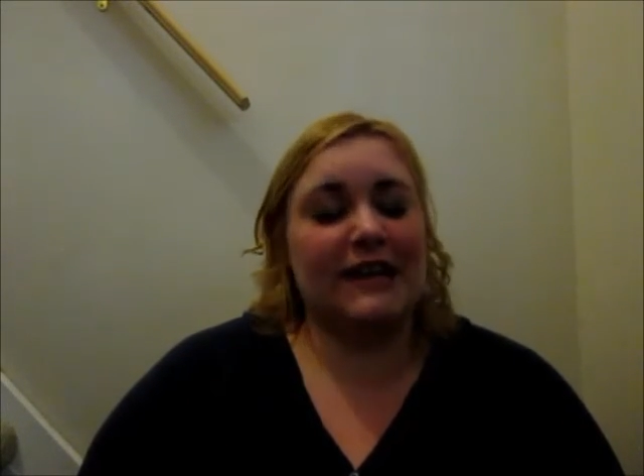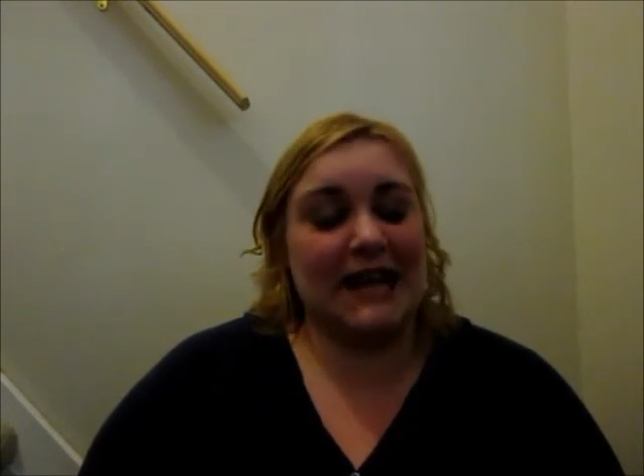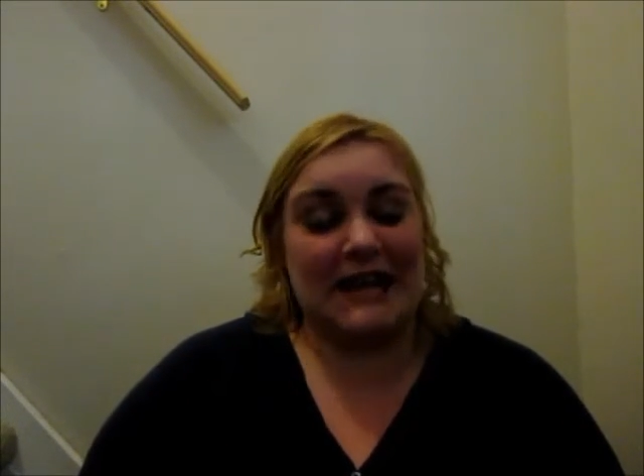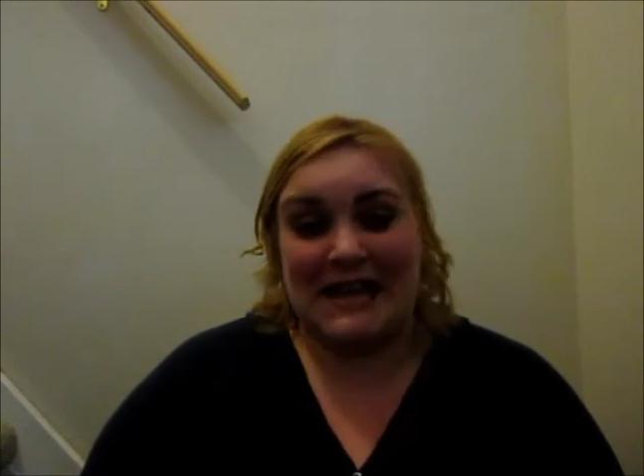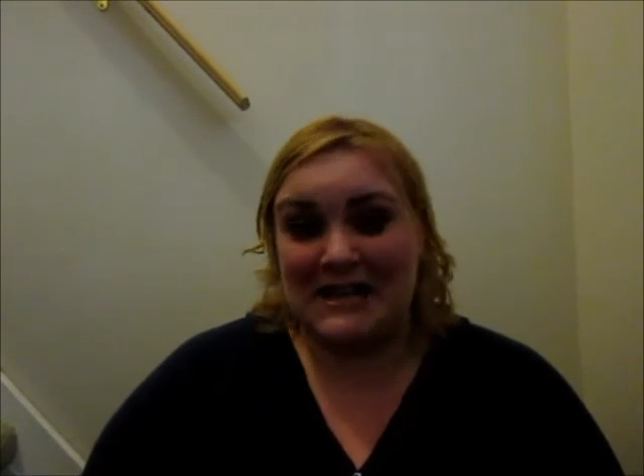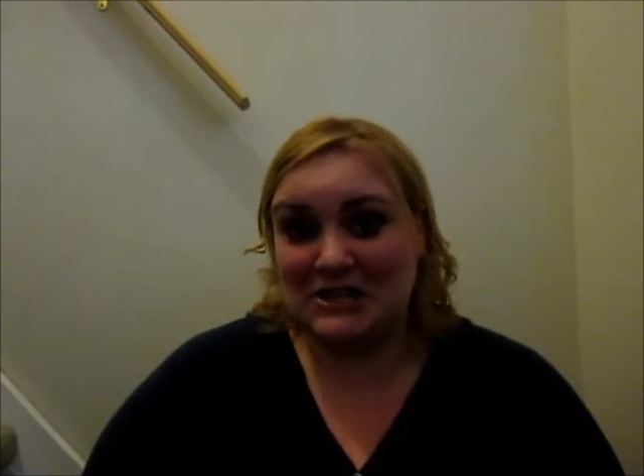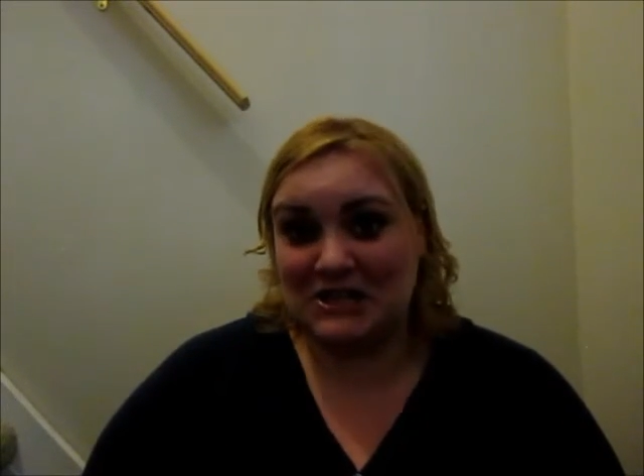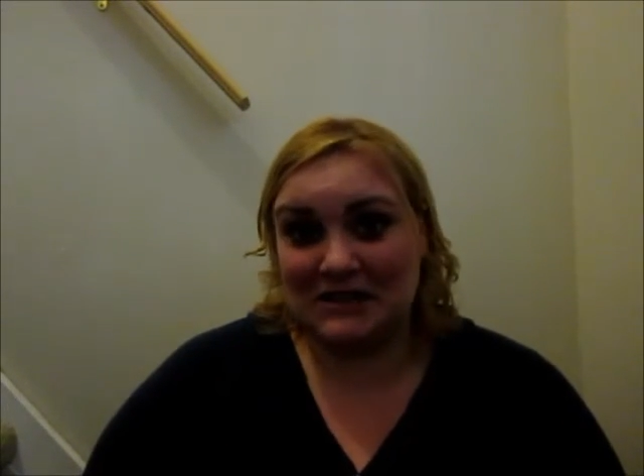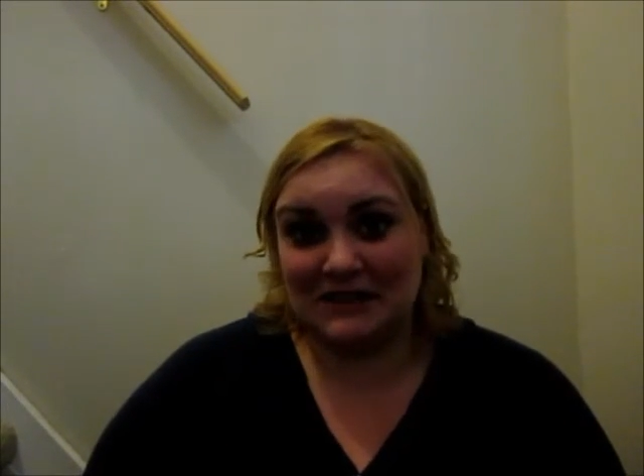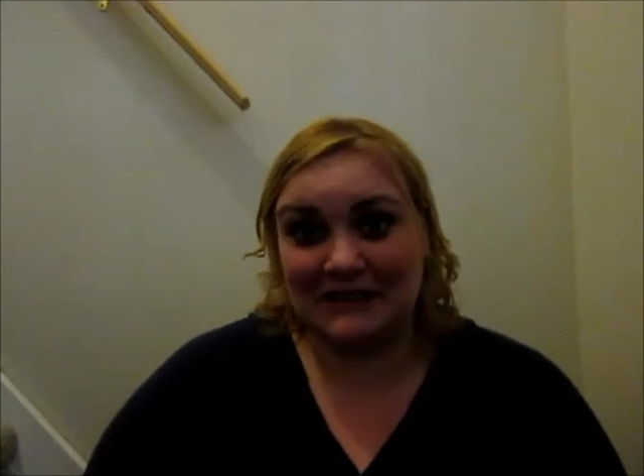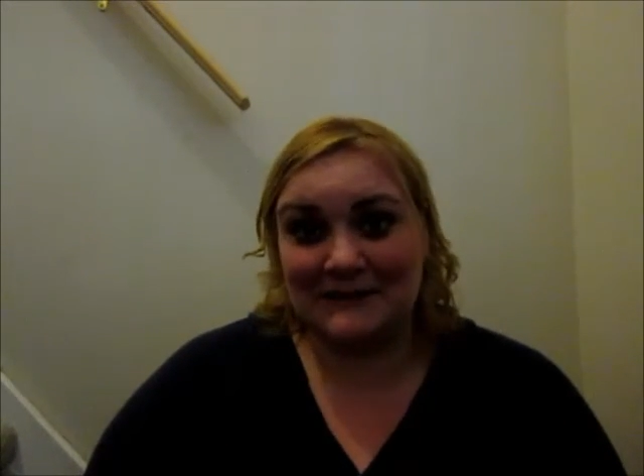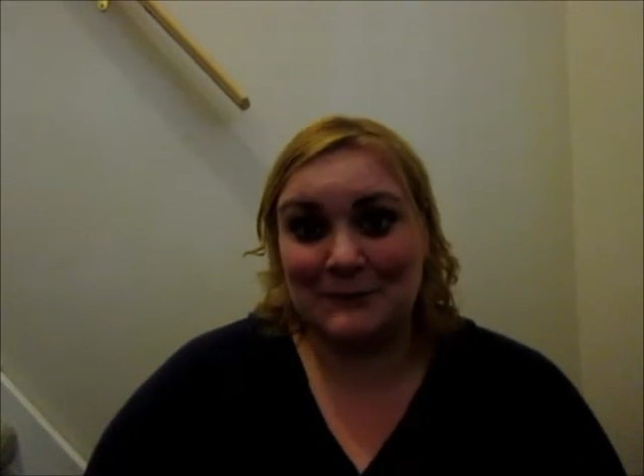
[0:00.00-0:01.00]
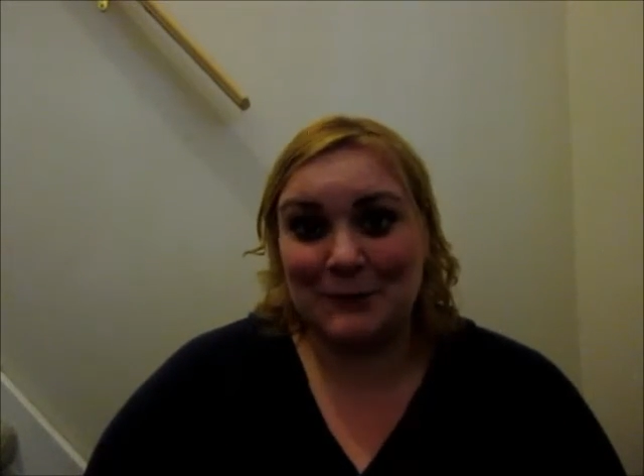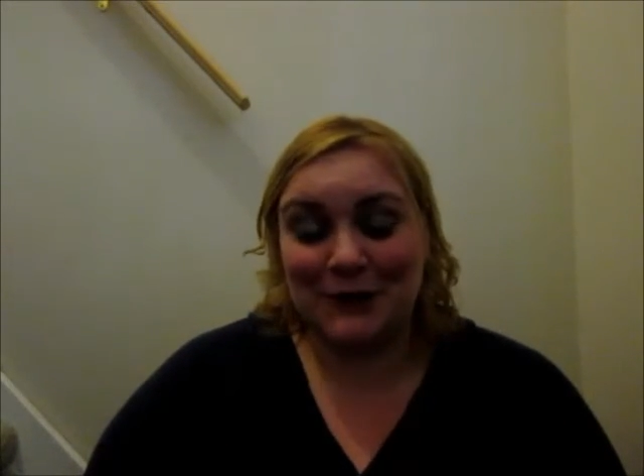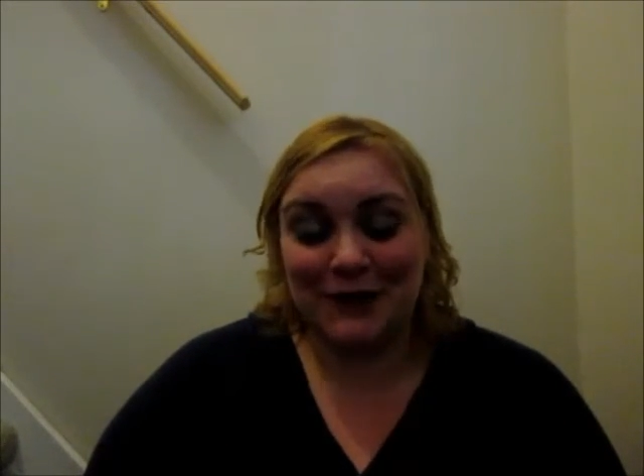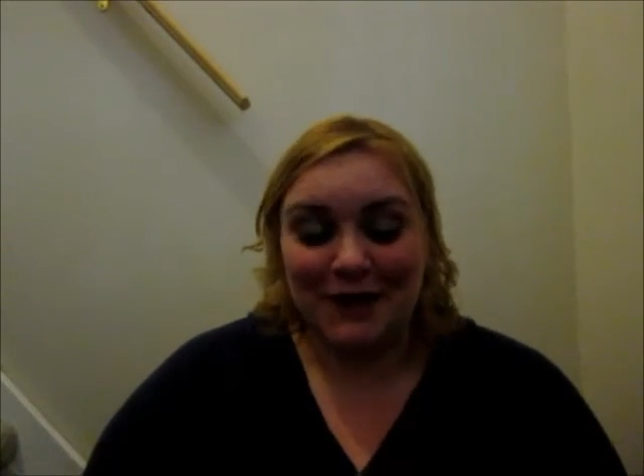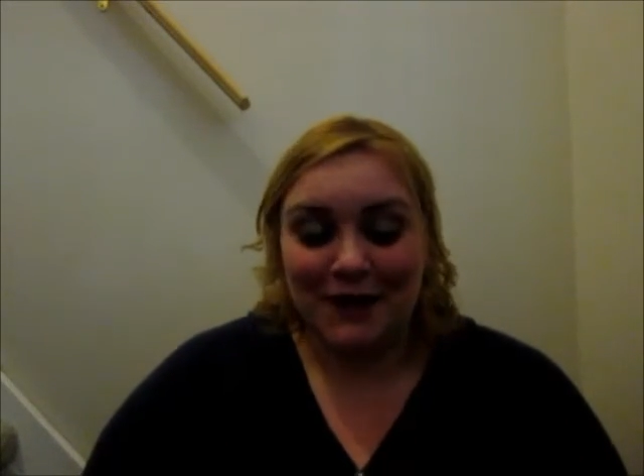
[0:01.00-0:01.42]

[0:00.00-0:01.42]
get anxious anymore.